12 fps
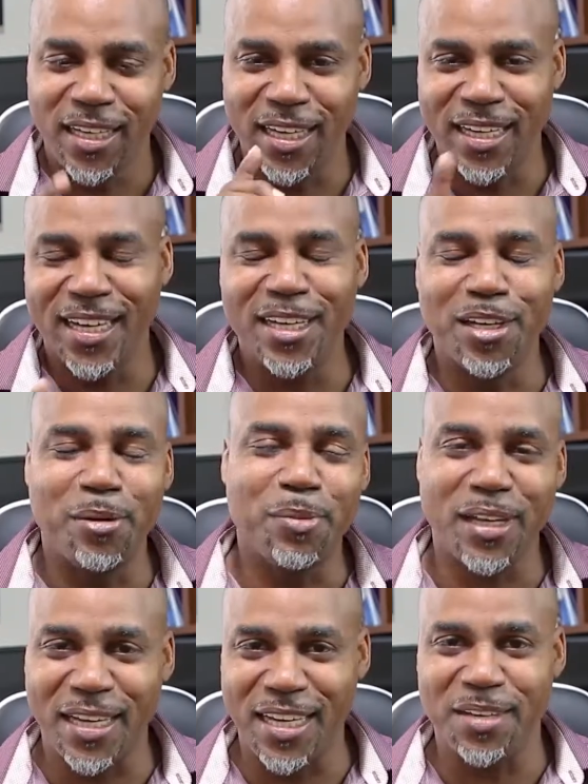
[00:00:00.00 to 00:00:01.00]
and end up
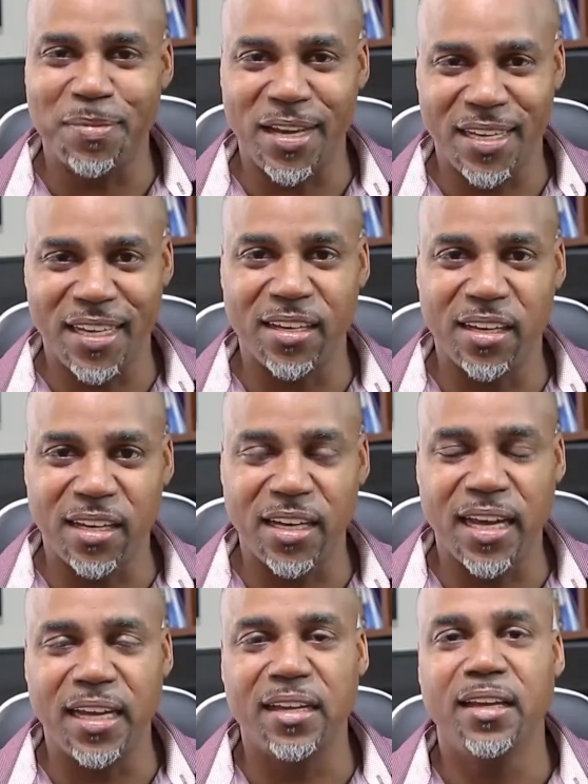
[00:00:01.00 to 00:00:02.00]
clean by the end of the
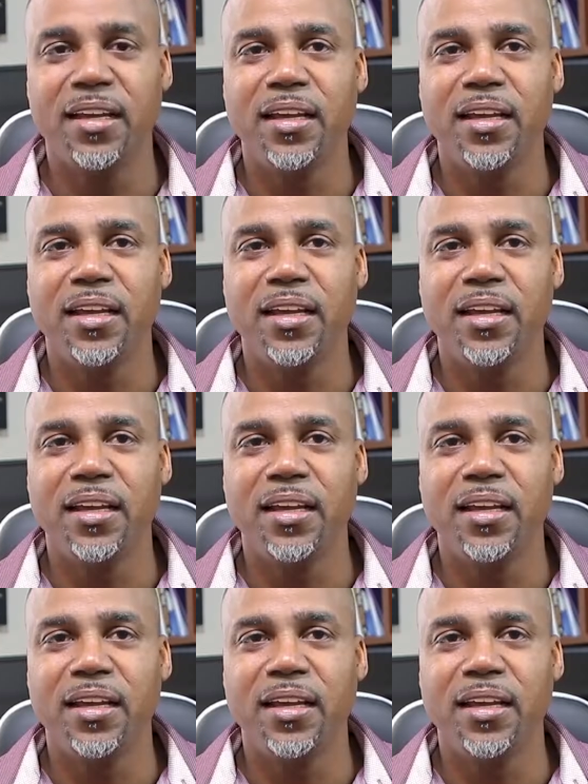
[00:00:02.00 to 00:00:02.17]
day.